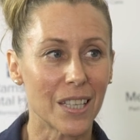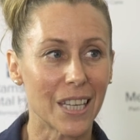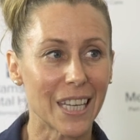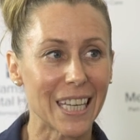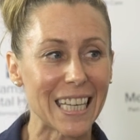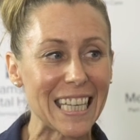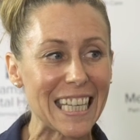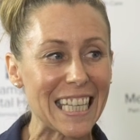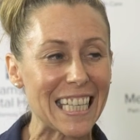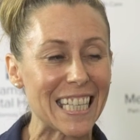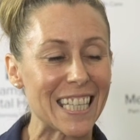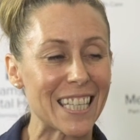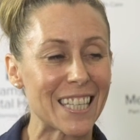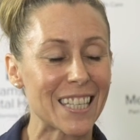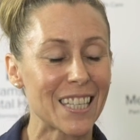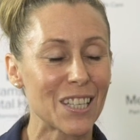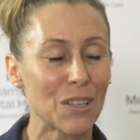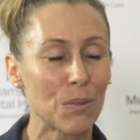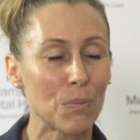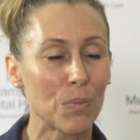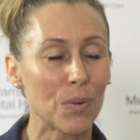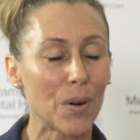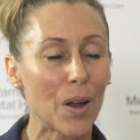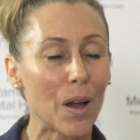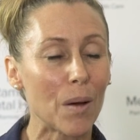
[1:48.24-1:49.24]
is
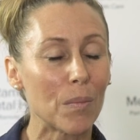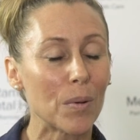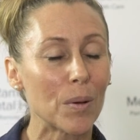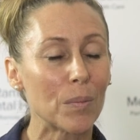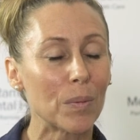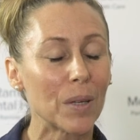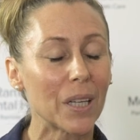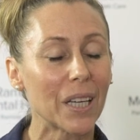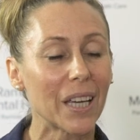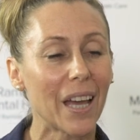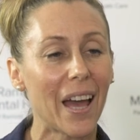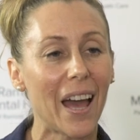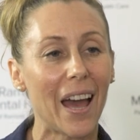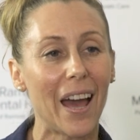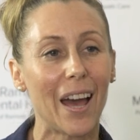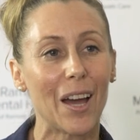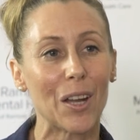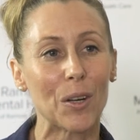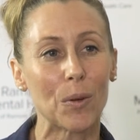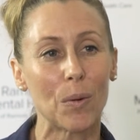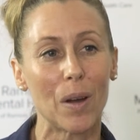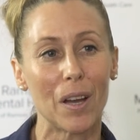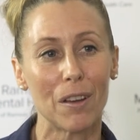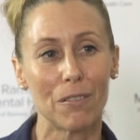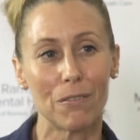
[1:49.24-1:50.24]
probably how
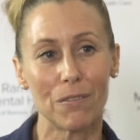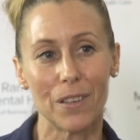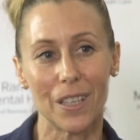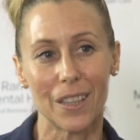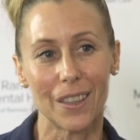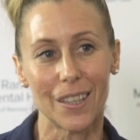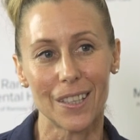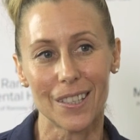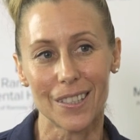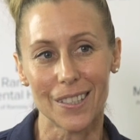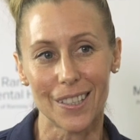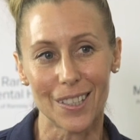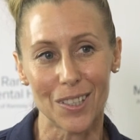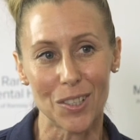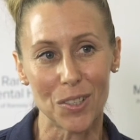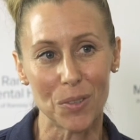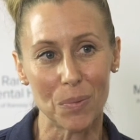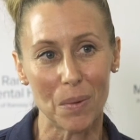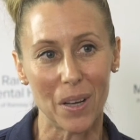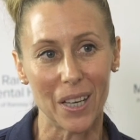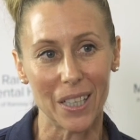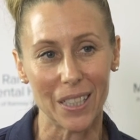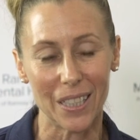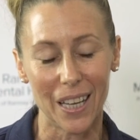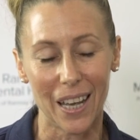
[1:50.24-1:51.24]
do I fit this into
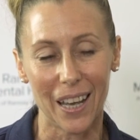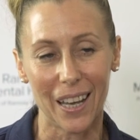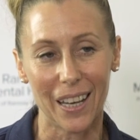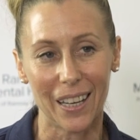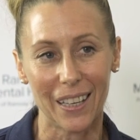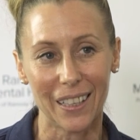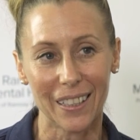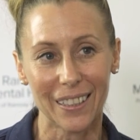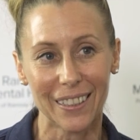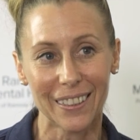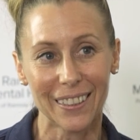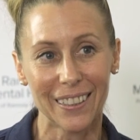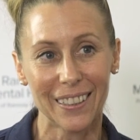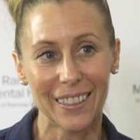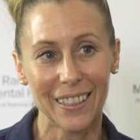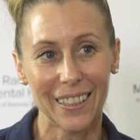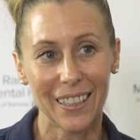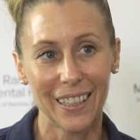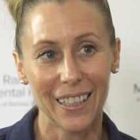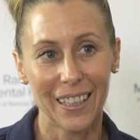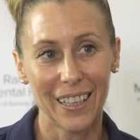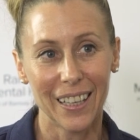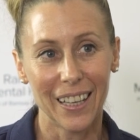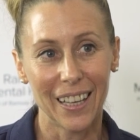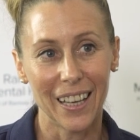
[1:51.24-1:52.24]
my day?
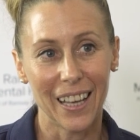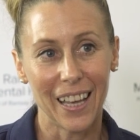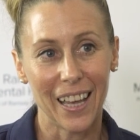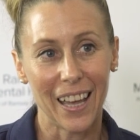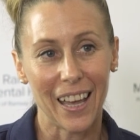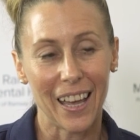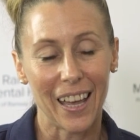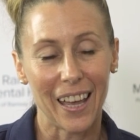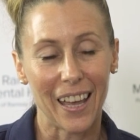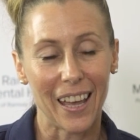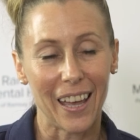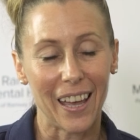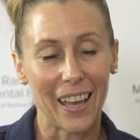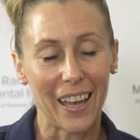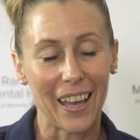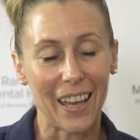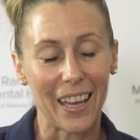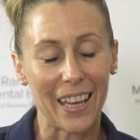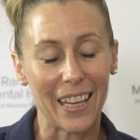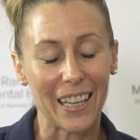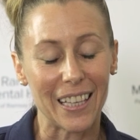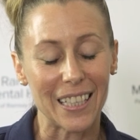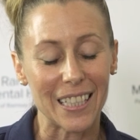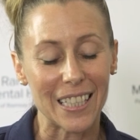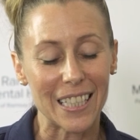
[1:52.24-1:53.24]

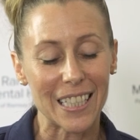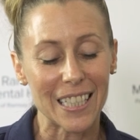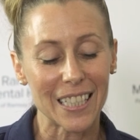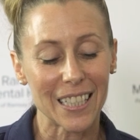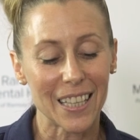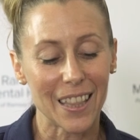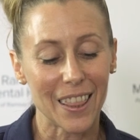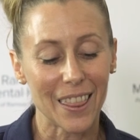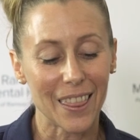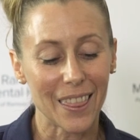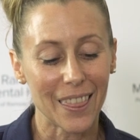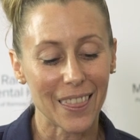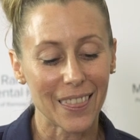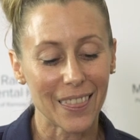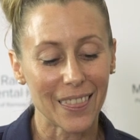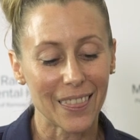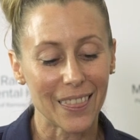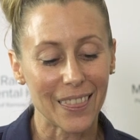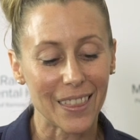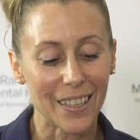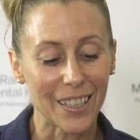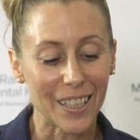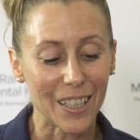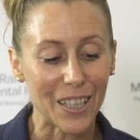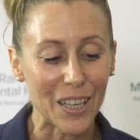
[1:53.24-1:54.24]
And
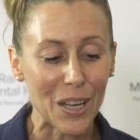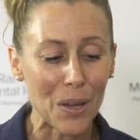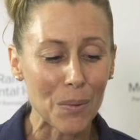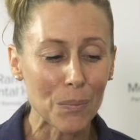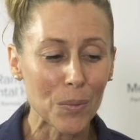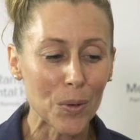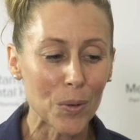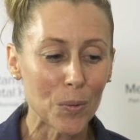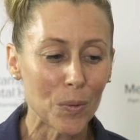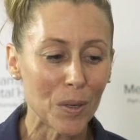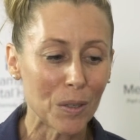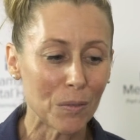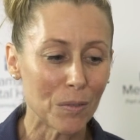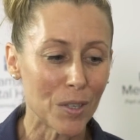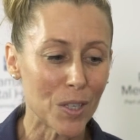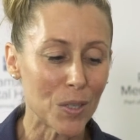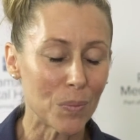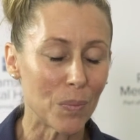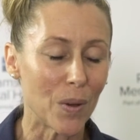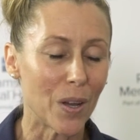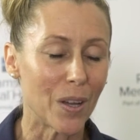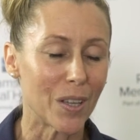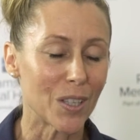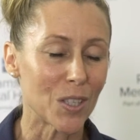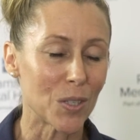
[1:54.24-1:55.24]
the number one
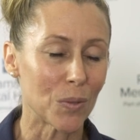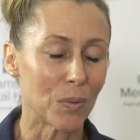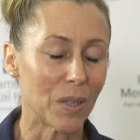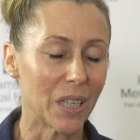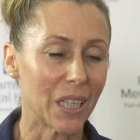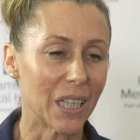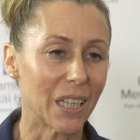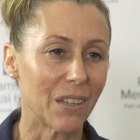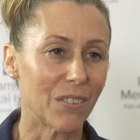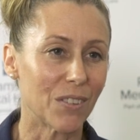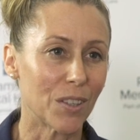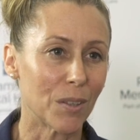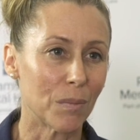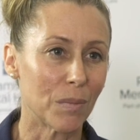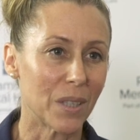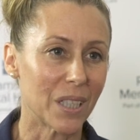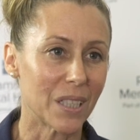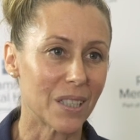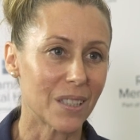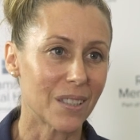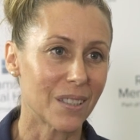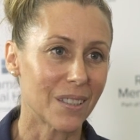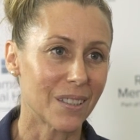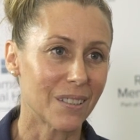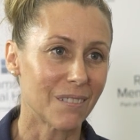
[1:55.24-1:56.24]
response we give them
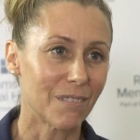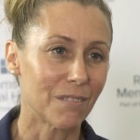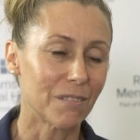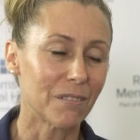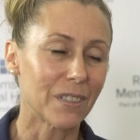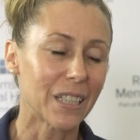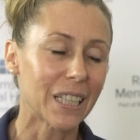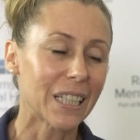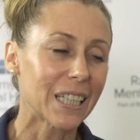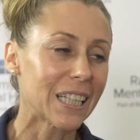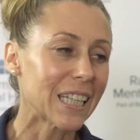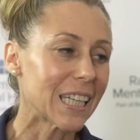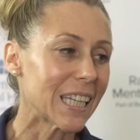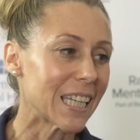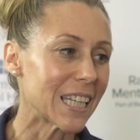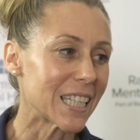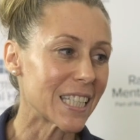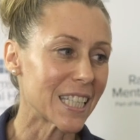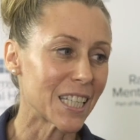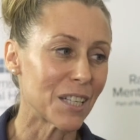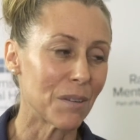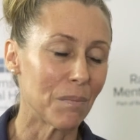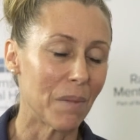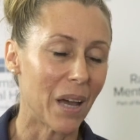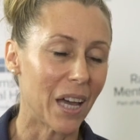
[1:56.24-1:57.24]
it really
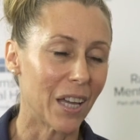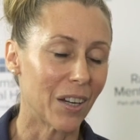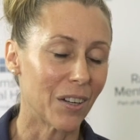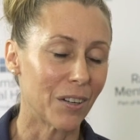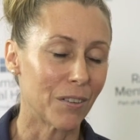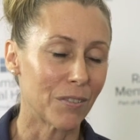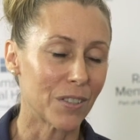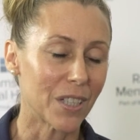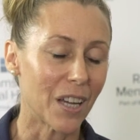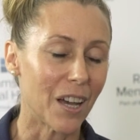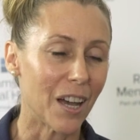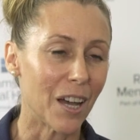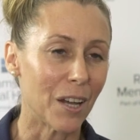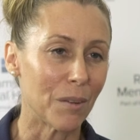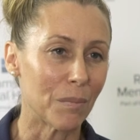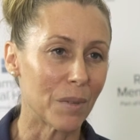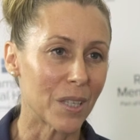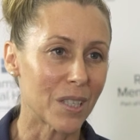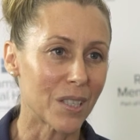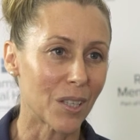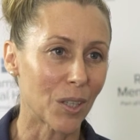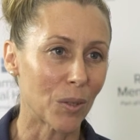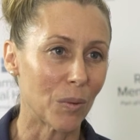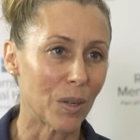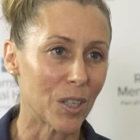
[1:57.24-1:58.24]
isn't a matter of time,
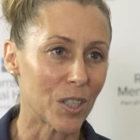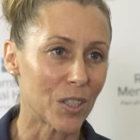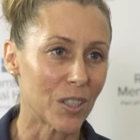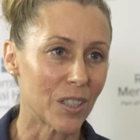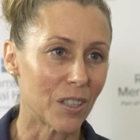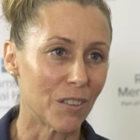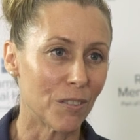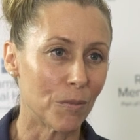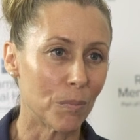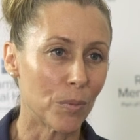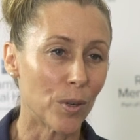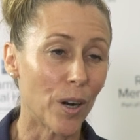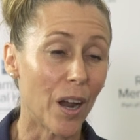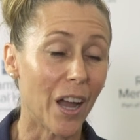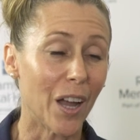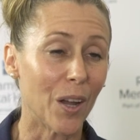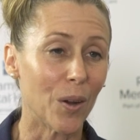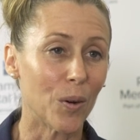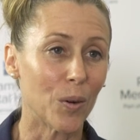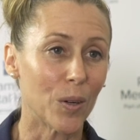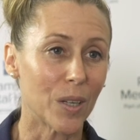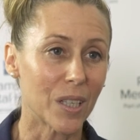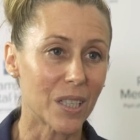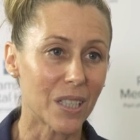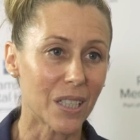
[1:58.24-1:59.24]
it's a question of
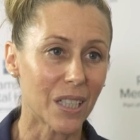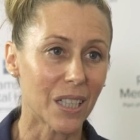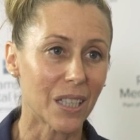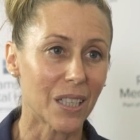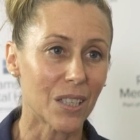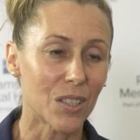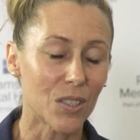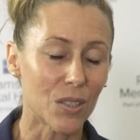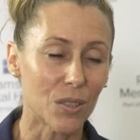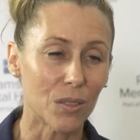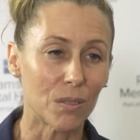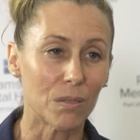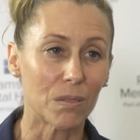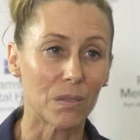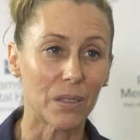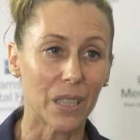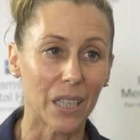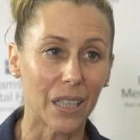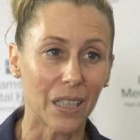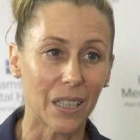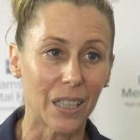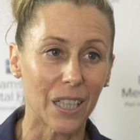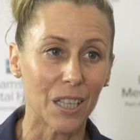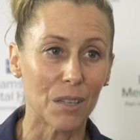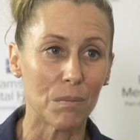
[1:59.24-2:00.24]
priority. So,
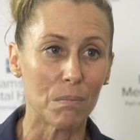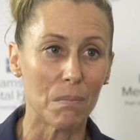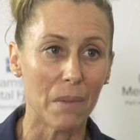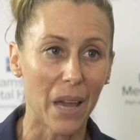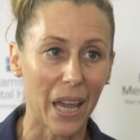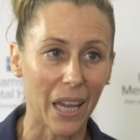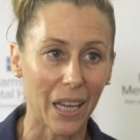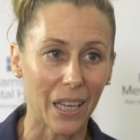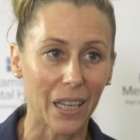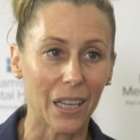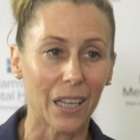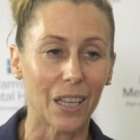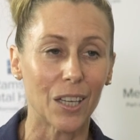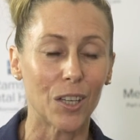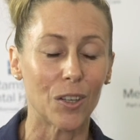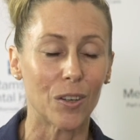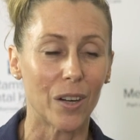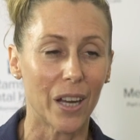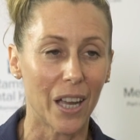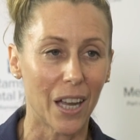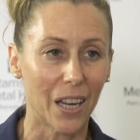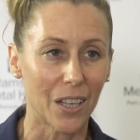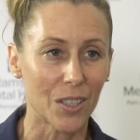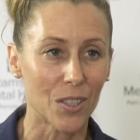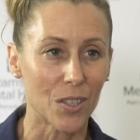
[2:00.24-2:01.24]
really making
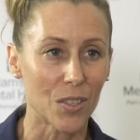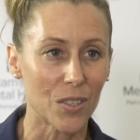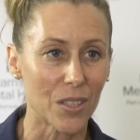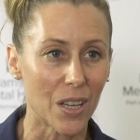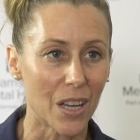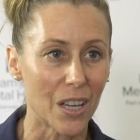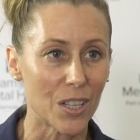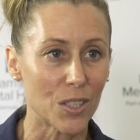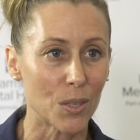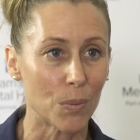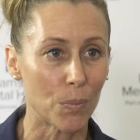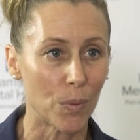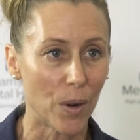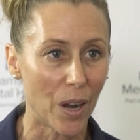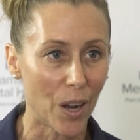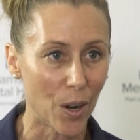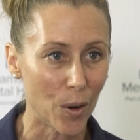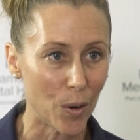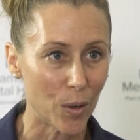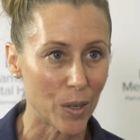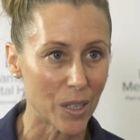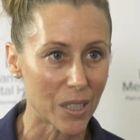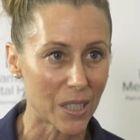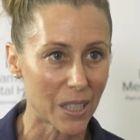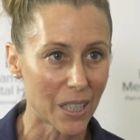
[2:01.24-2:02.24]
your exercise a
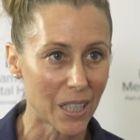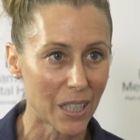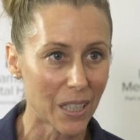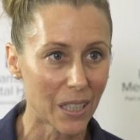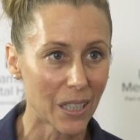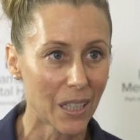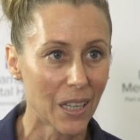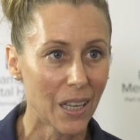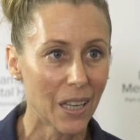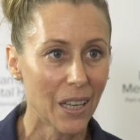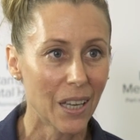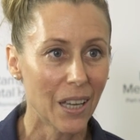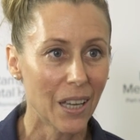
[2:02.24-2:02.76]
priority